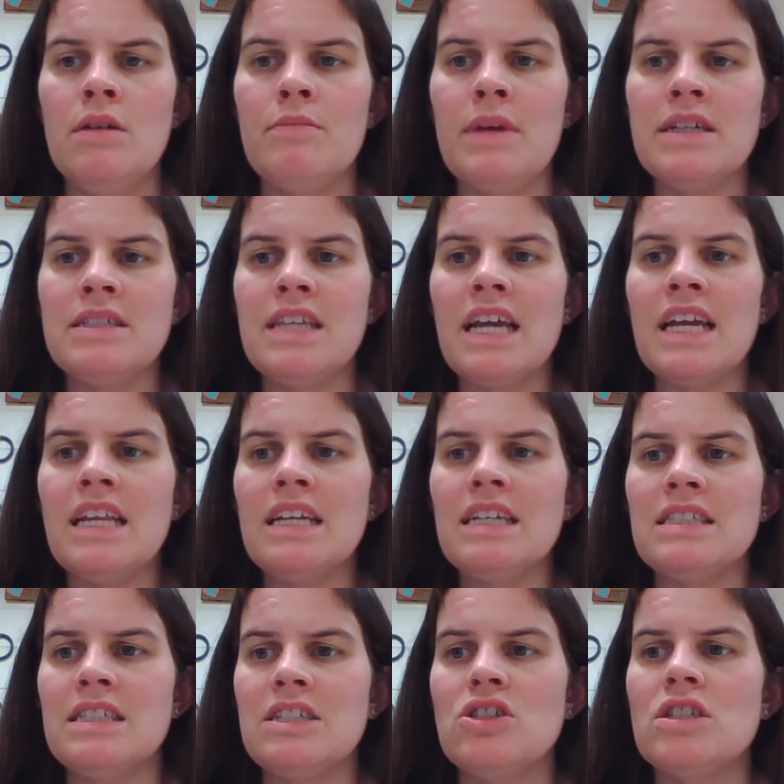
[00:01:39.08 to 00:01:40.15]
My second
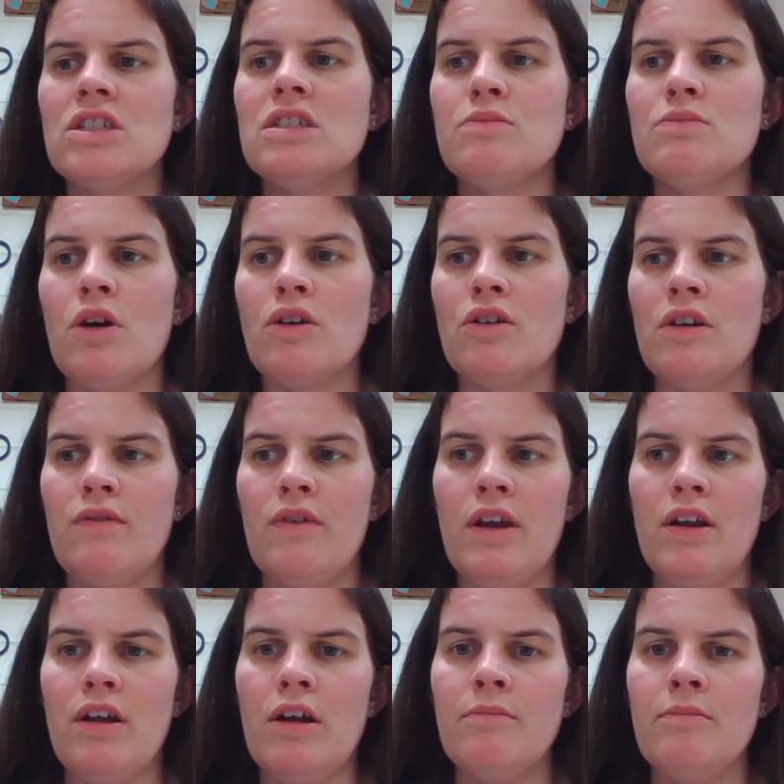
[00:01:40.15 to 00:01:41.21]
extension is Mercury
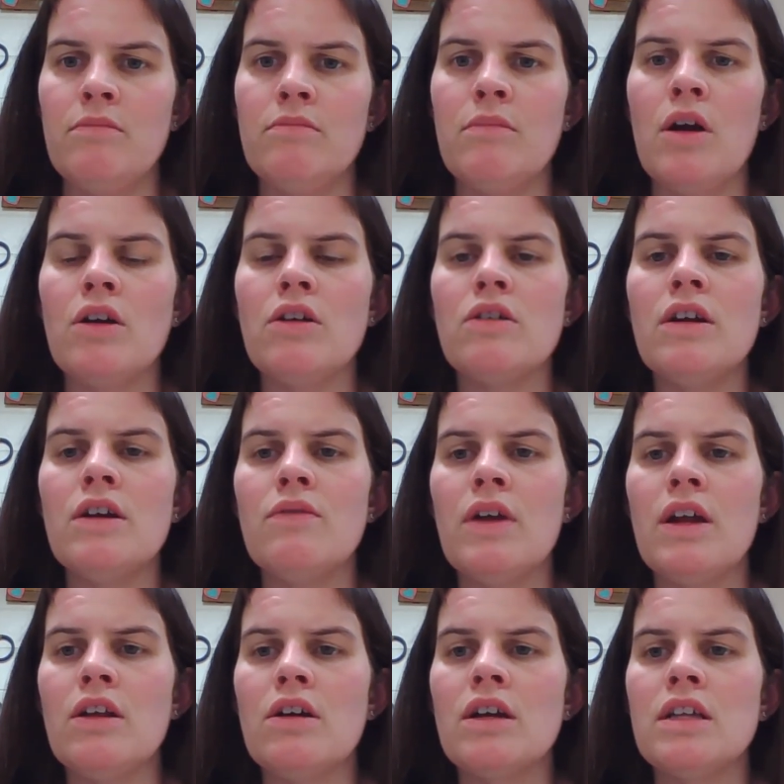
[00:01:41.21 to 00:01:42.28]
Reader. Mercury
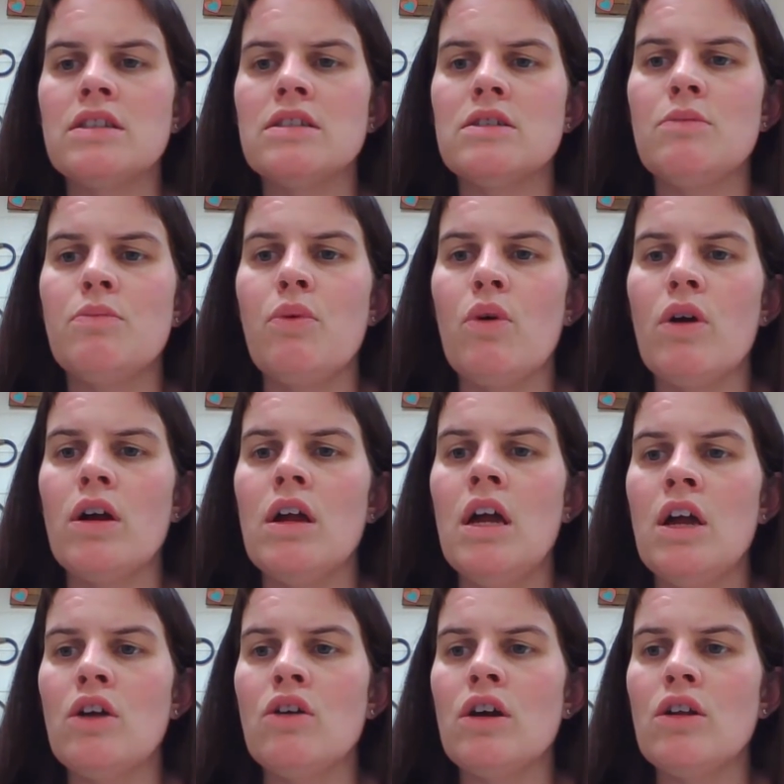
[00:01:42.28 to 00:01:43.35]
Reader can support
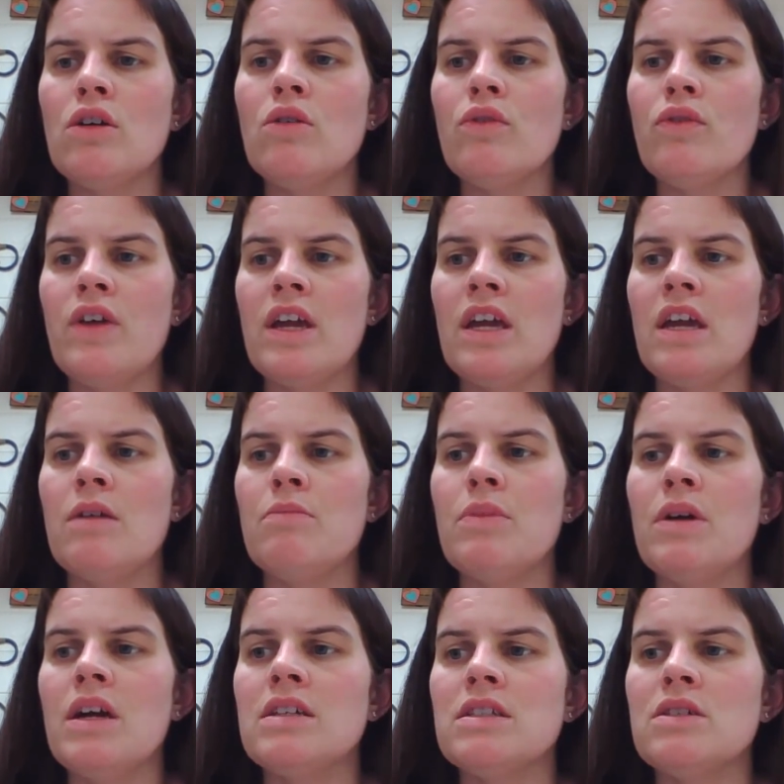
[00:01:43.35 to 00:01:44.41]
critical thinking
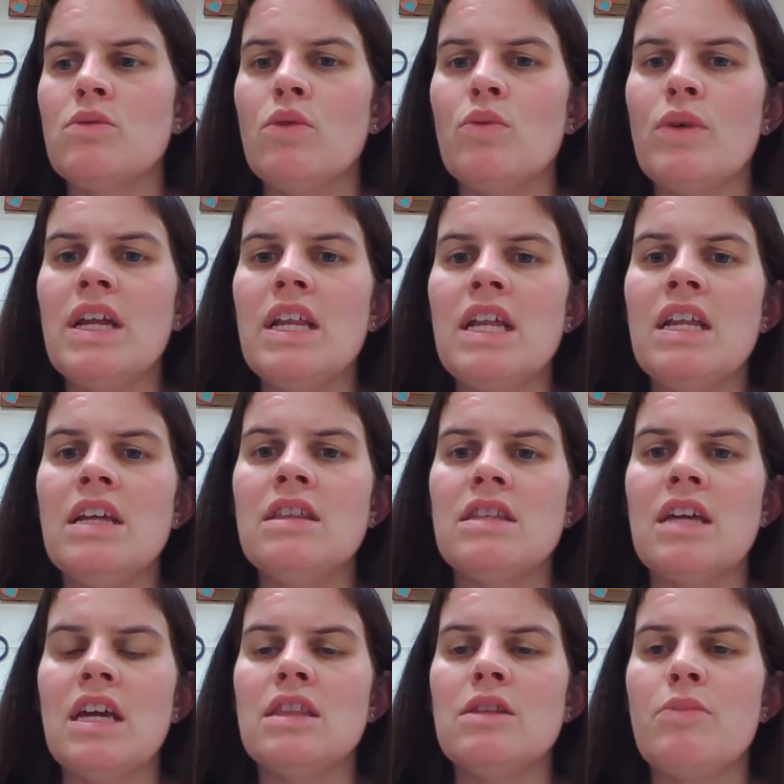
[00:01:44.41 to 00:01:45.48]
because it will read
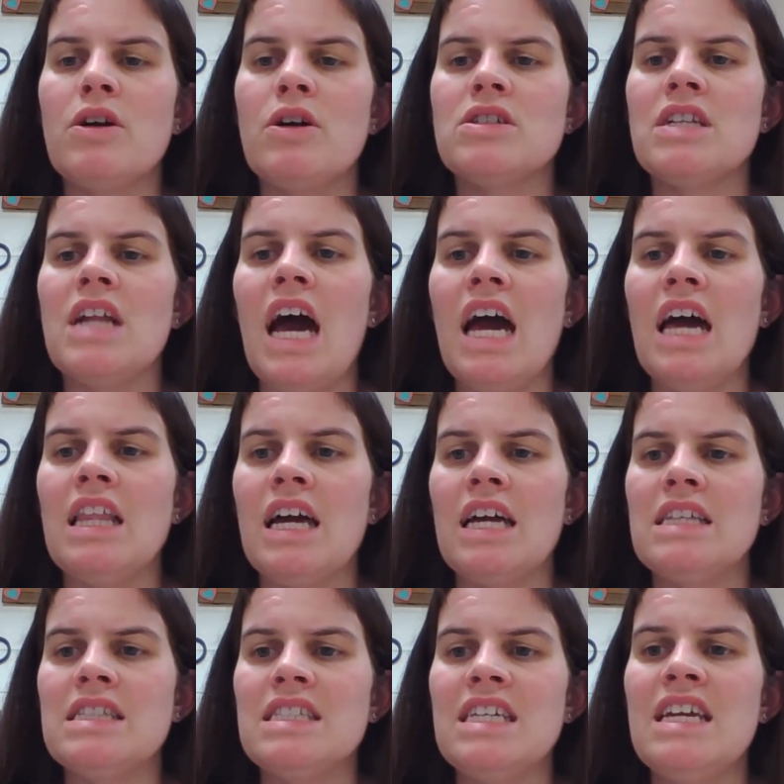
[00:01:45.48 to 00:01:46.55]
anything the person
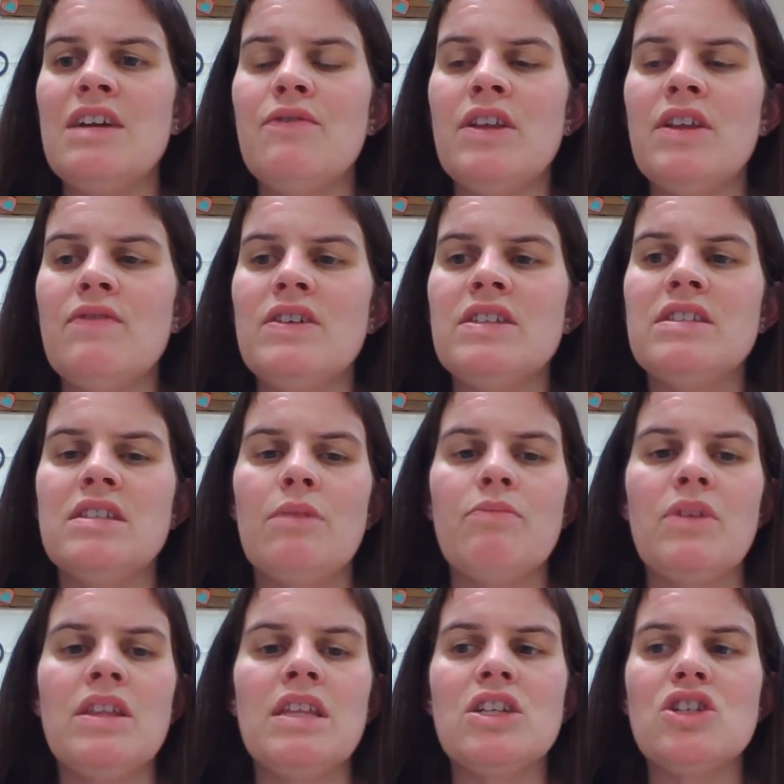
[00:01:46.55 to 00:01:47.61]
highlights, even if it's
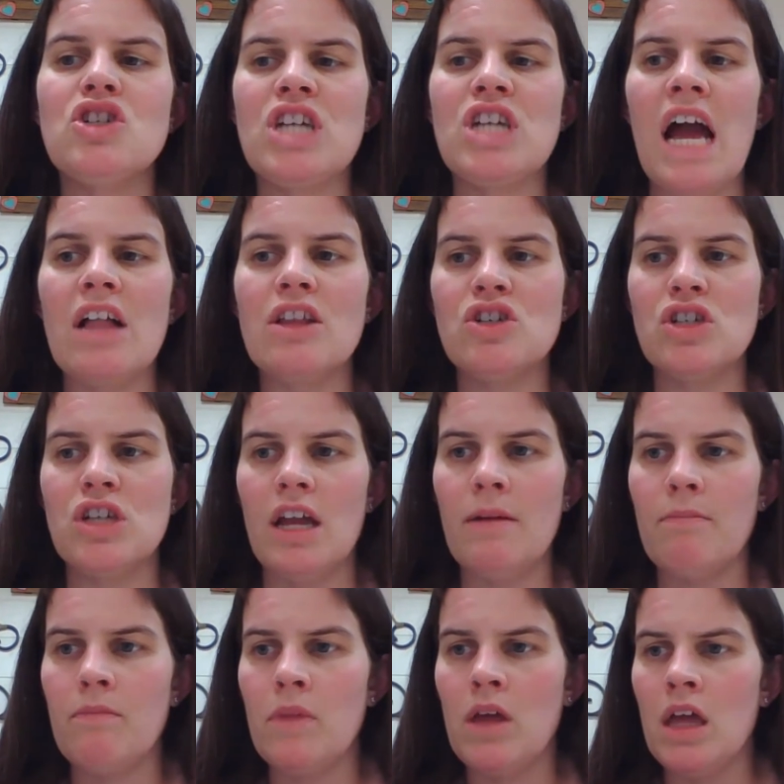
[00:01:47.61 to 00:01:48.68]
something that is
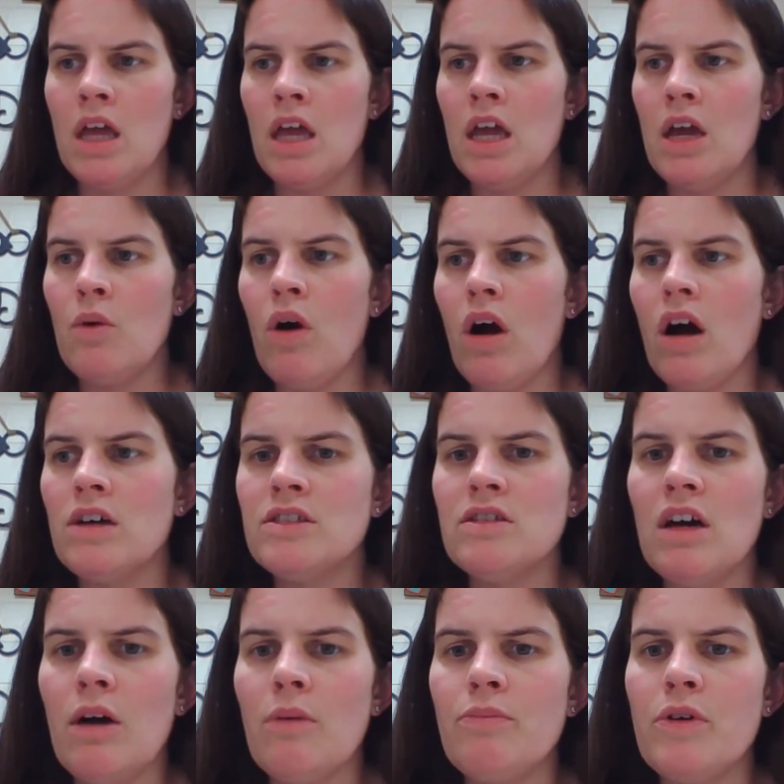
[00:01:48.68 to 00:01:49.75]
challenging. It will
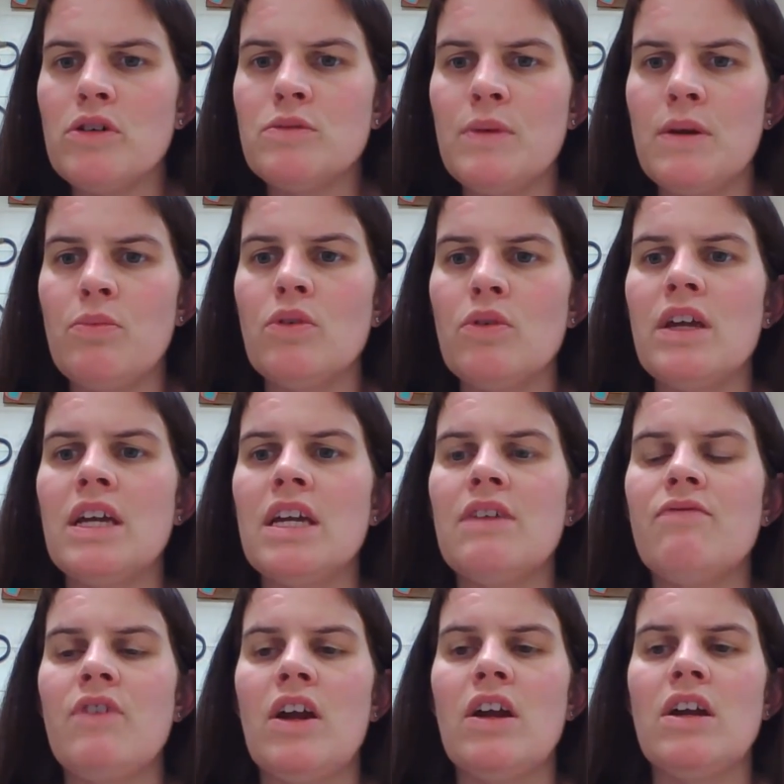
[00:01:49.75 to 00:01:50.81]
also help those people that
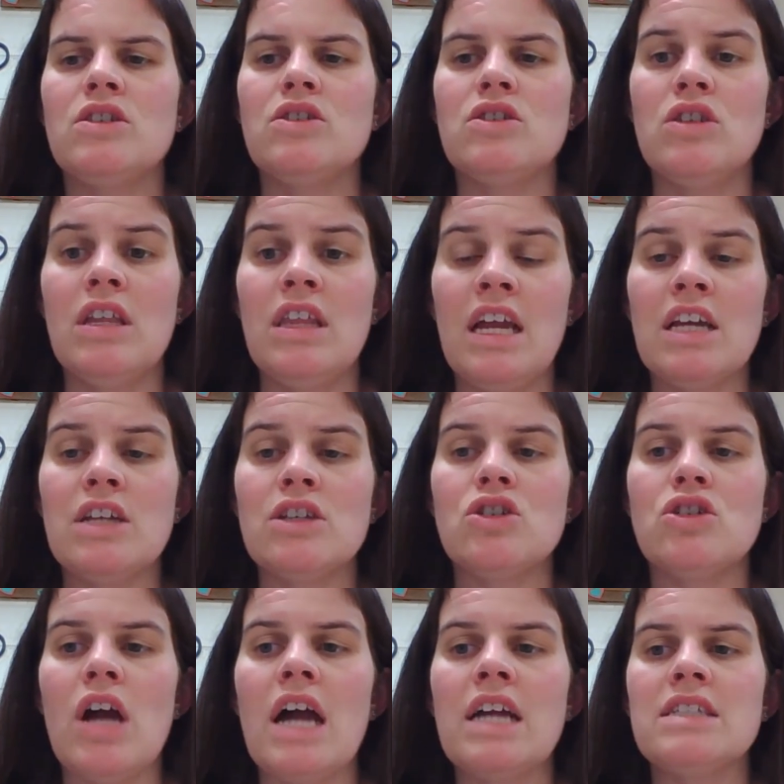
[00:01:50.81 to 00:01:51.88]
get
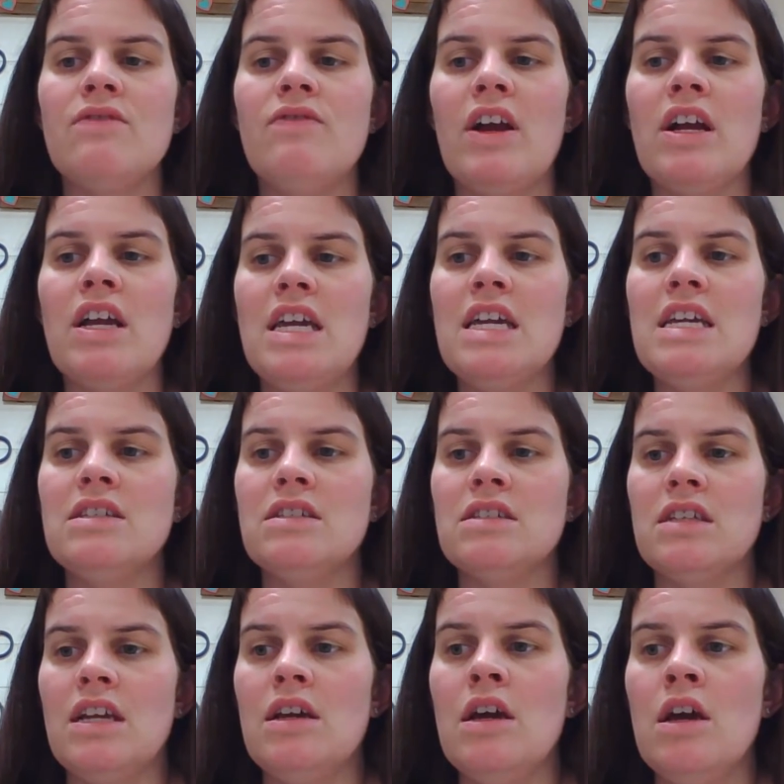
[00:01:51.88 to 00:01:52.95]
distracted very
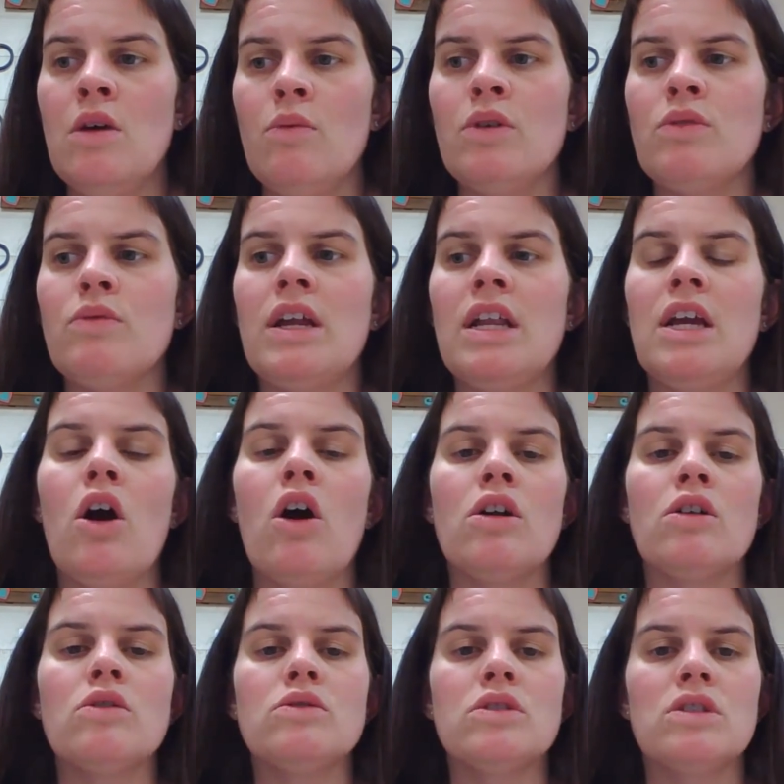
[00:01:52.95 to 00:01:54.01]
easily when reading
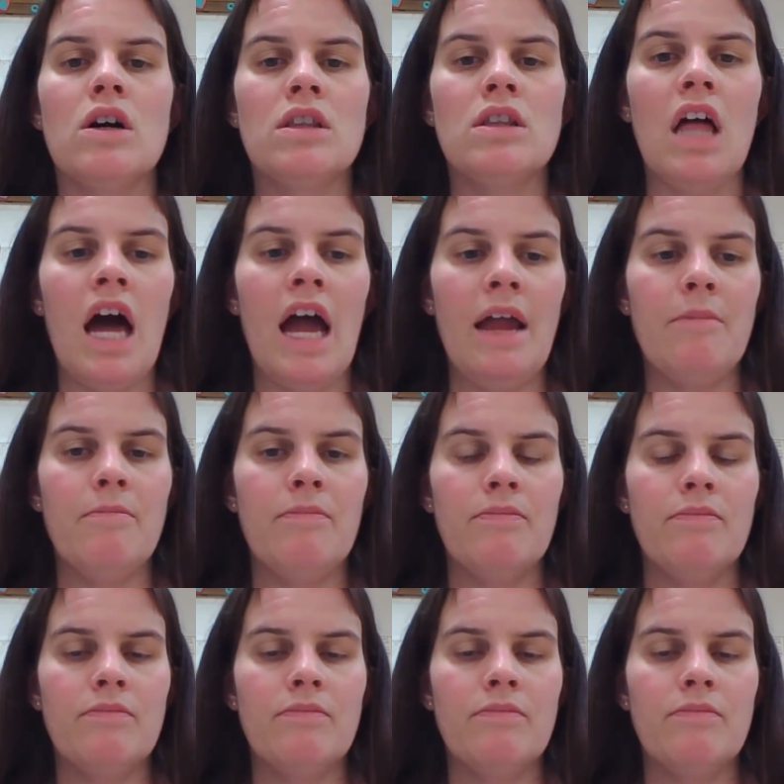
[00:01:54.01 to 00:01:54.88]
articles online.